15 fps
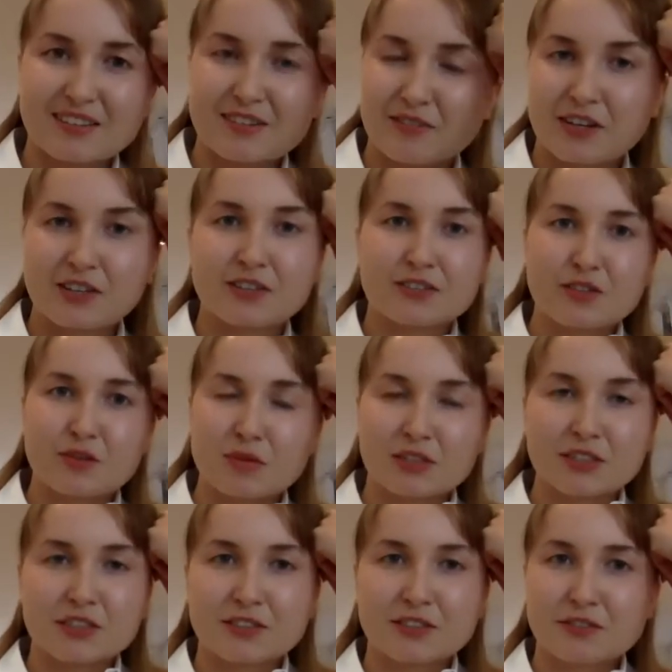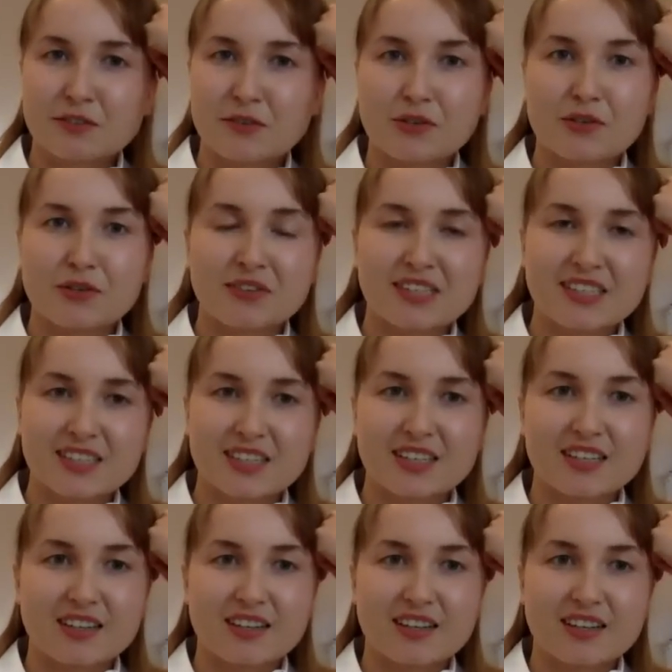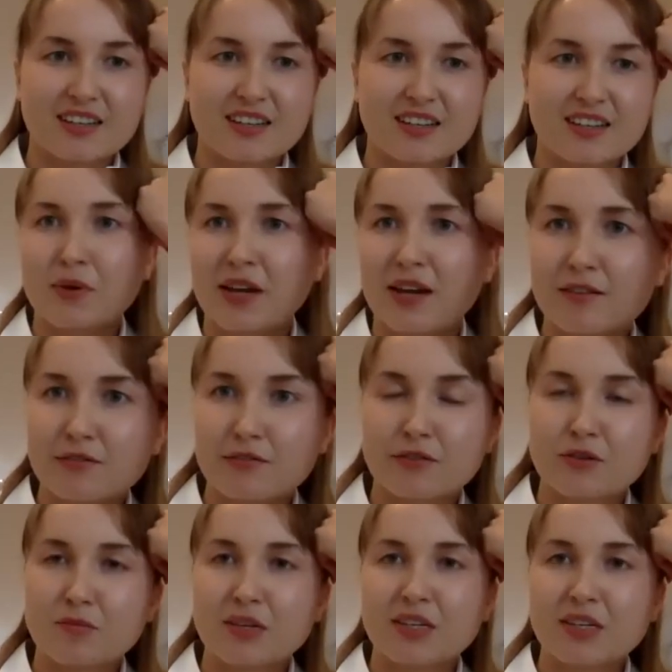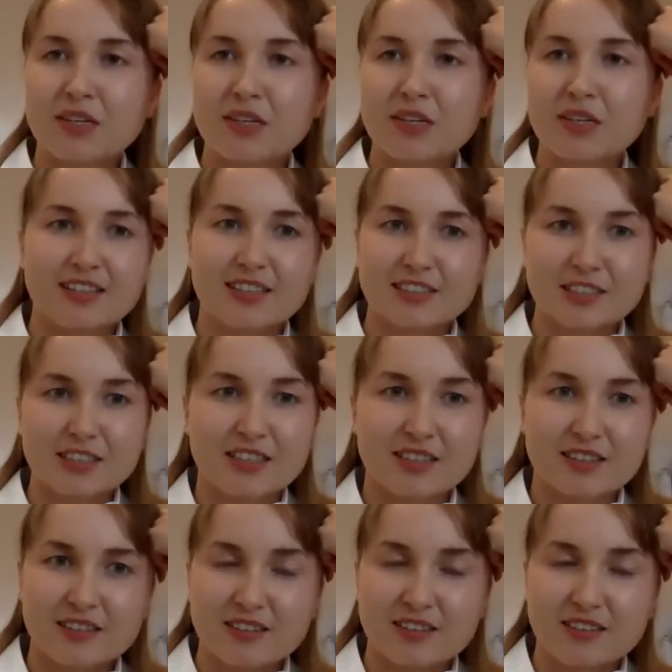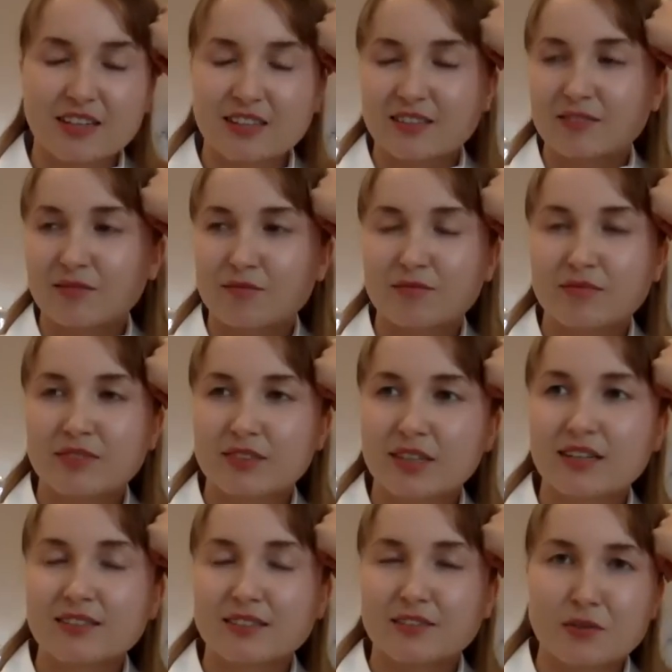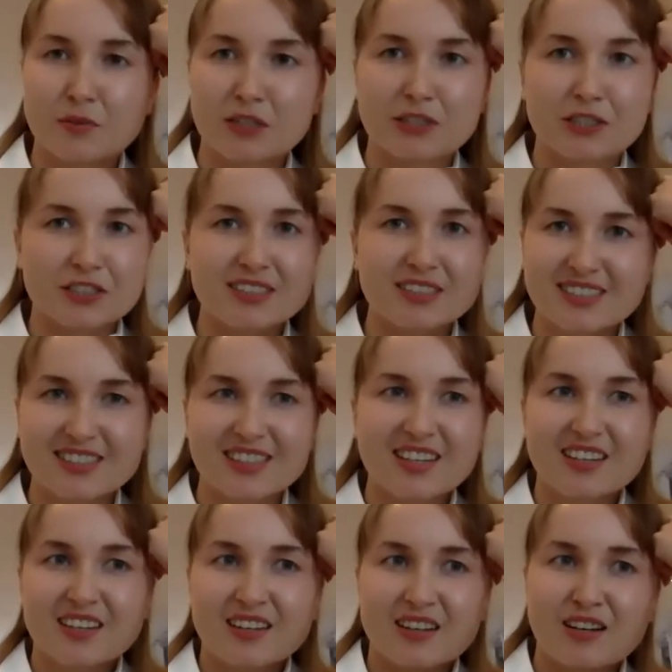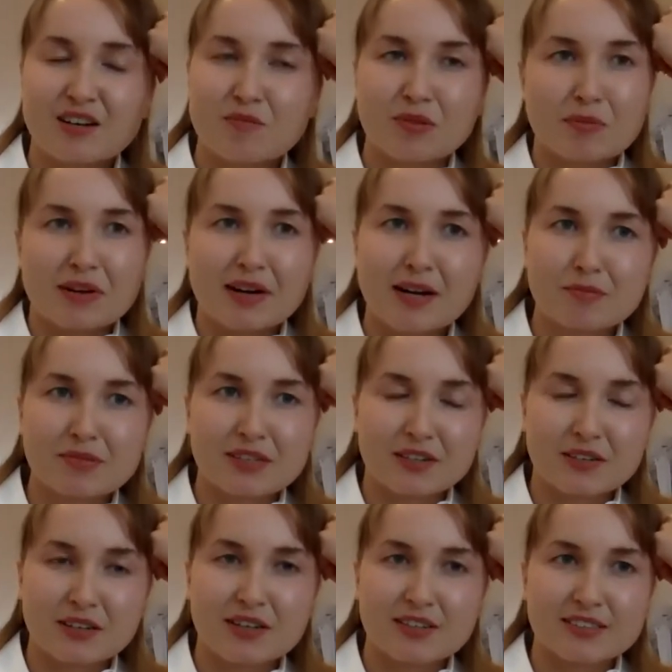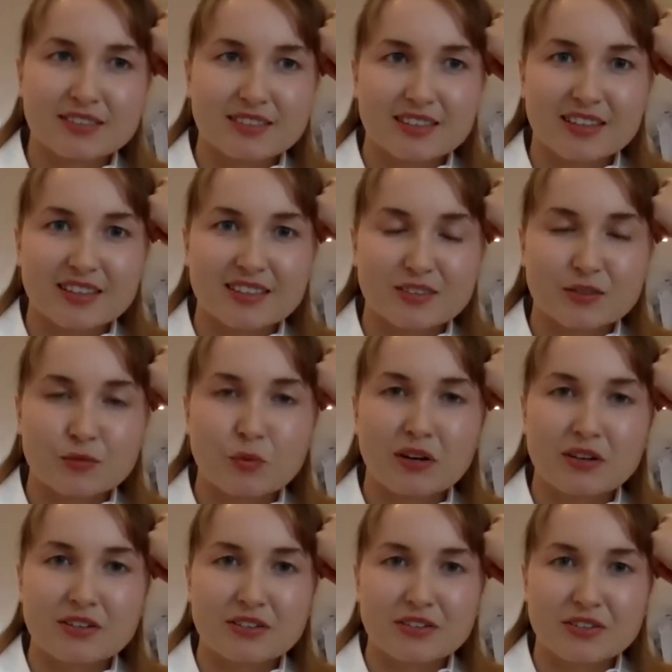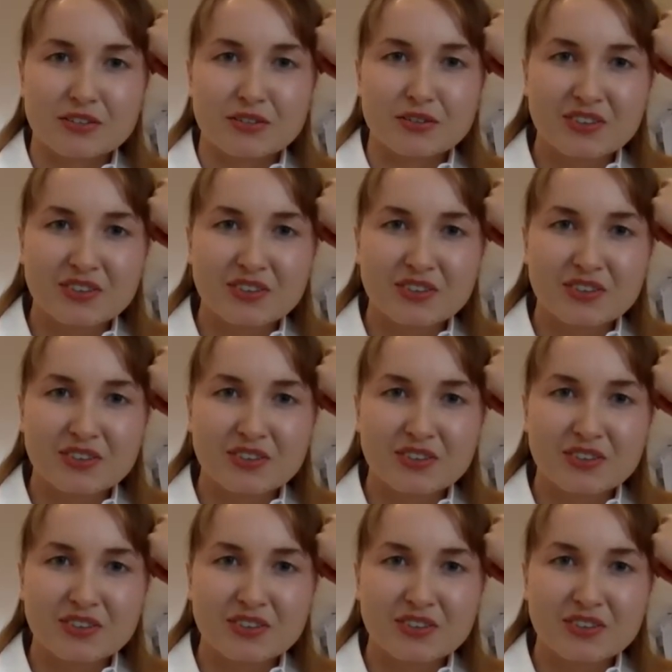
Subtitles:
Thank you so much for your reading. If we have a few minutes, I had tons of questions, but perhaps I could ask at least one or two.